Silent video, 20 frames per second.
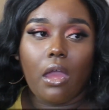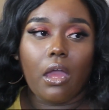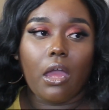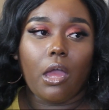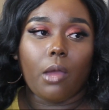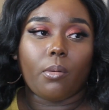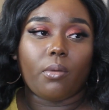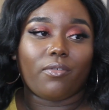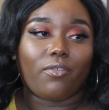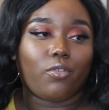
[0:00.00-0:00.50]

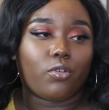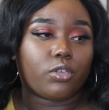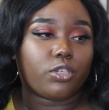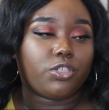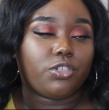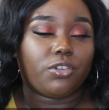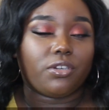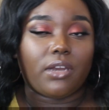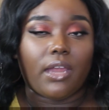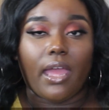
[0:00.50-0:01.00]
Of
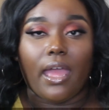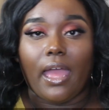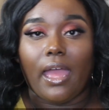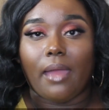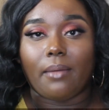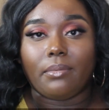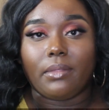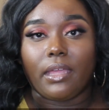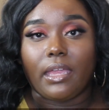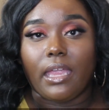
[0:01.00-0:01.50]
course, you're not
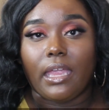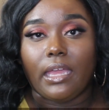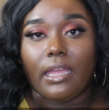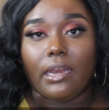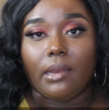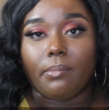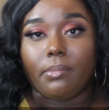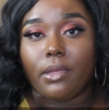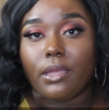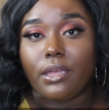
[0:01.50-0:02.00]

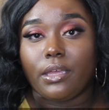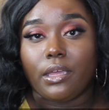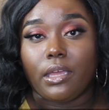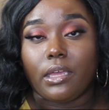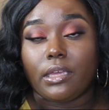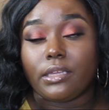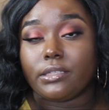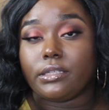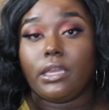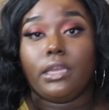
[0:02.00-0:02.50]
obligated,
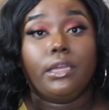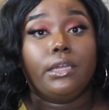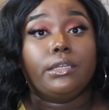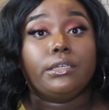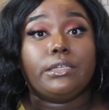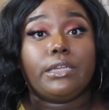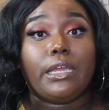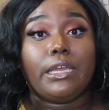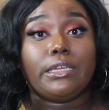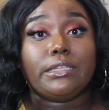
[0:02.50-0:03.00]
because
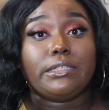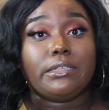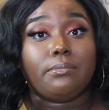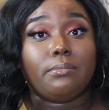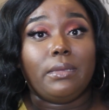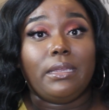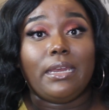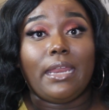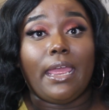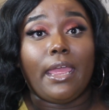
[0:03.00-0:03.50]
they ain't
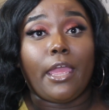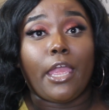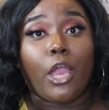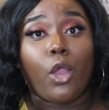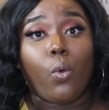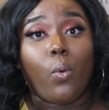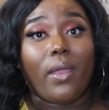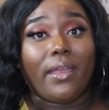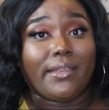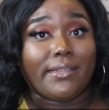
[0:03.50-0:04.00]
send me now
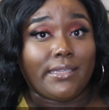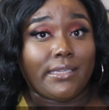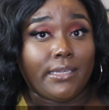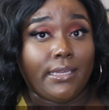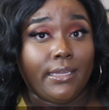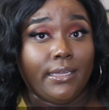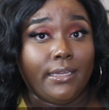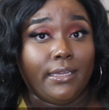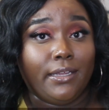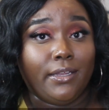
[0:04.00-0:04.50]

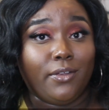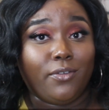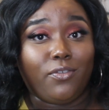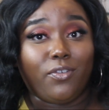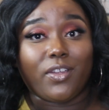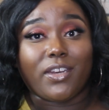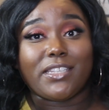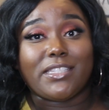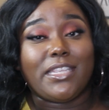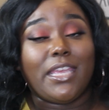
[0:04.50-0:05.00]
quaint
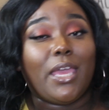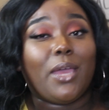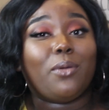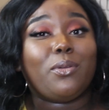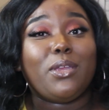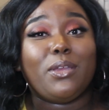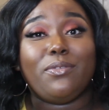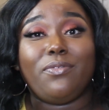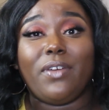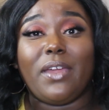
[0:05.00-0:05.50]
for to tell
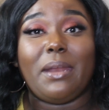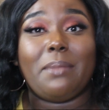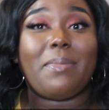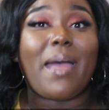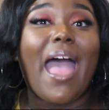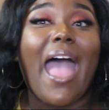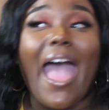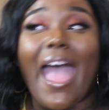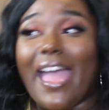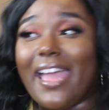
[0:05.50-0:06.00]
you for to
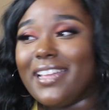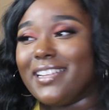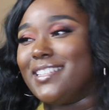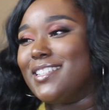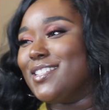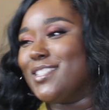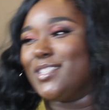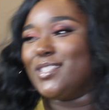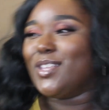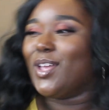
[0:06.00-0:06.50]
buy it.
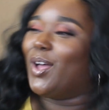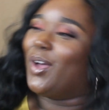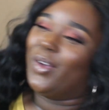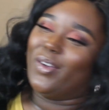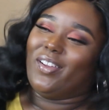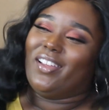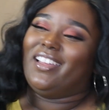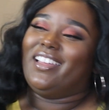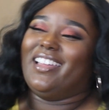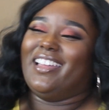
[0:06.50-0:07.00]
So